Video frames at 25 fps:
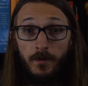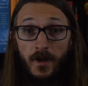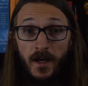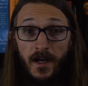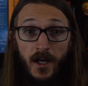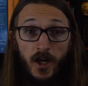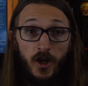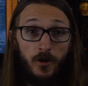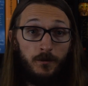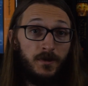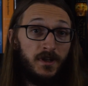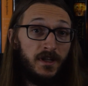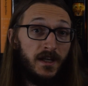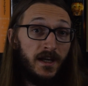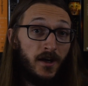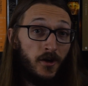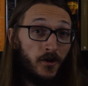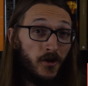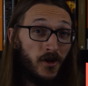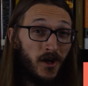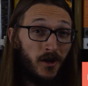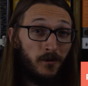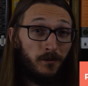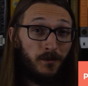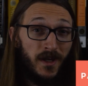help me out
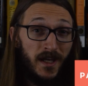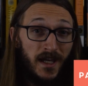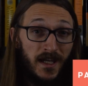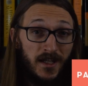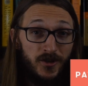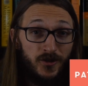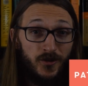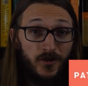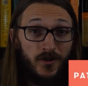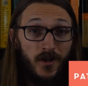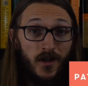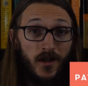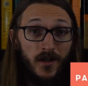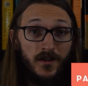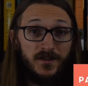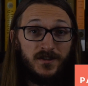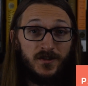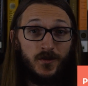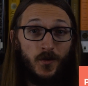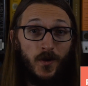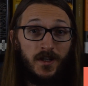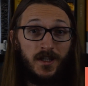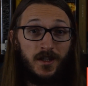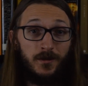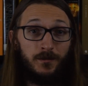on Patreon
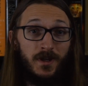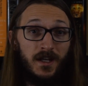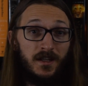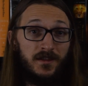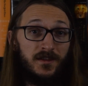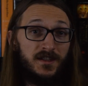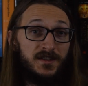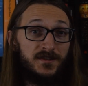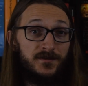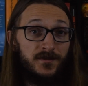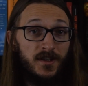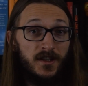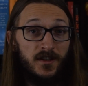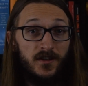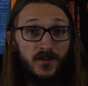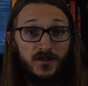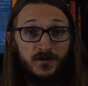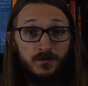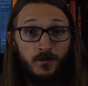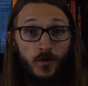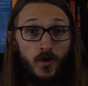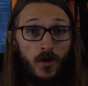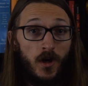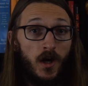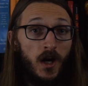so I can make these videos
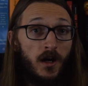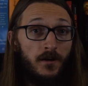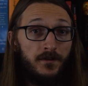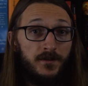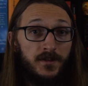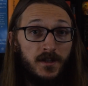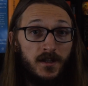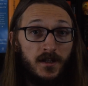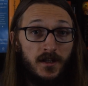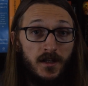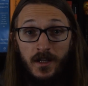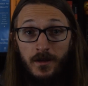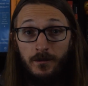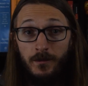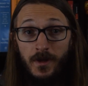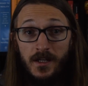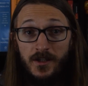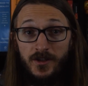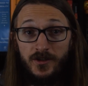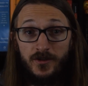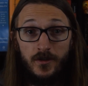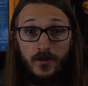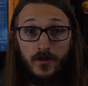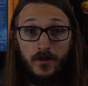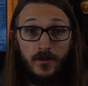more often, and make
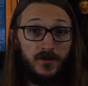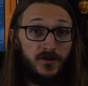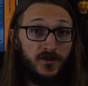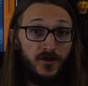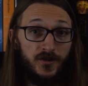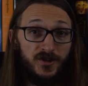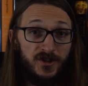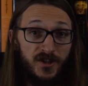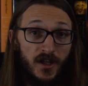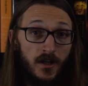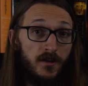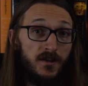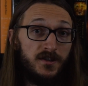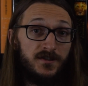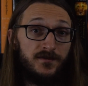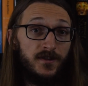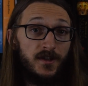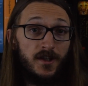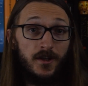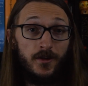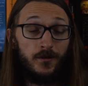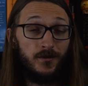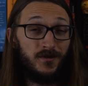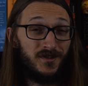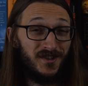sure to share this
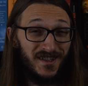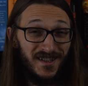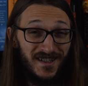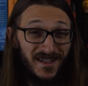video to